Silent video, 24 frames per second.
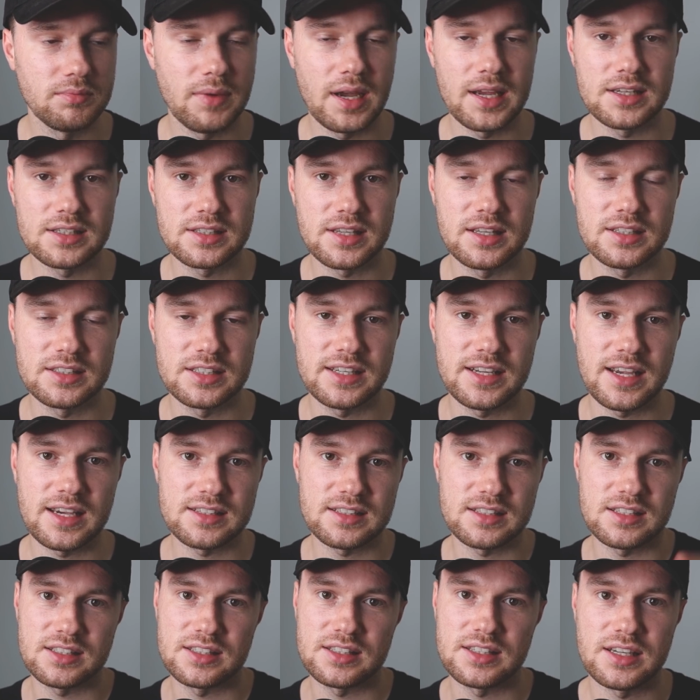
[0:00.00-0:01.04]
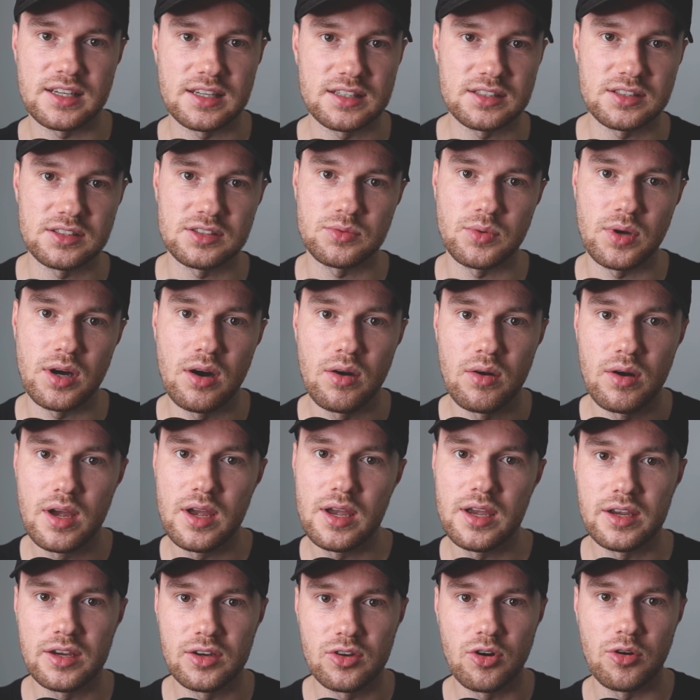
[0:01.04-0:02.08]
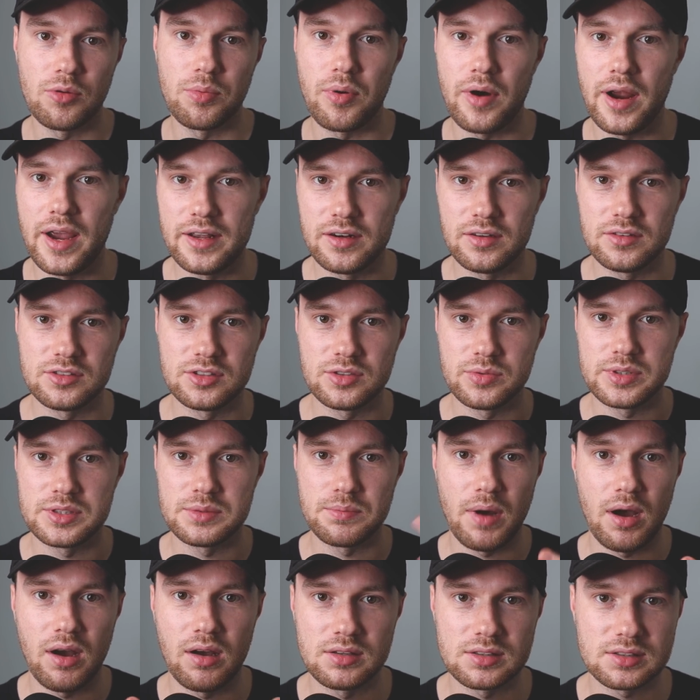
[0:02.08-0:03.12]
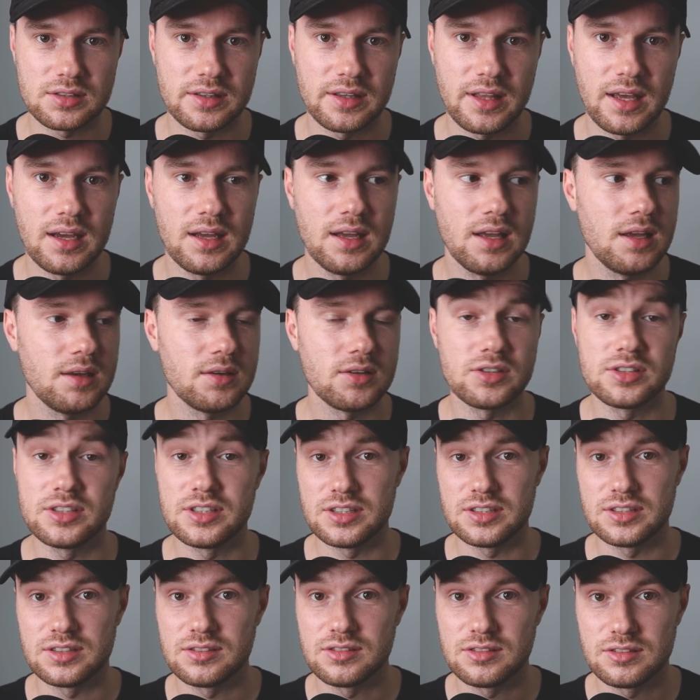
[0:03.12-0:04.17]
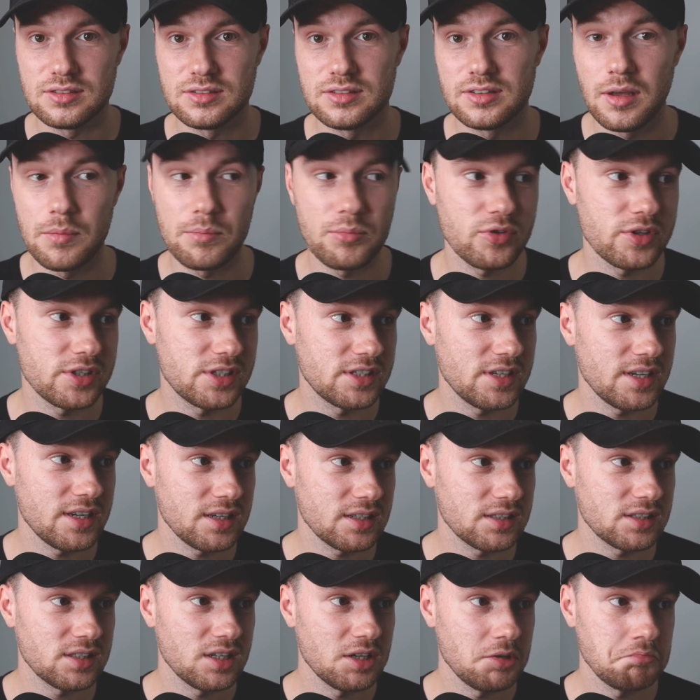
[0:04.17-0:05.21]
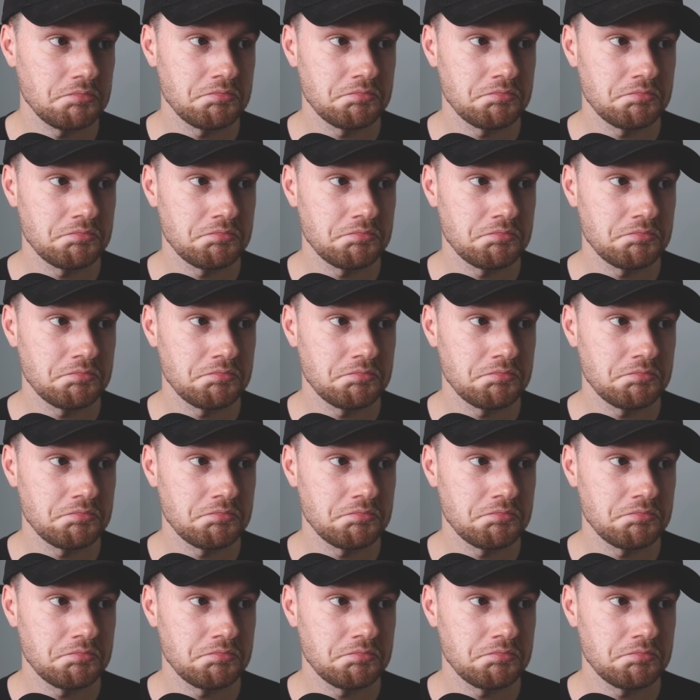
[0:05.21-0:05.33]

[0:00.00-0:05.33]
Makes sense. He has the 6 as well incorporated onto his mask and that because his number is 6.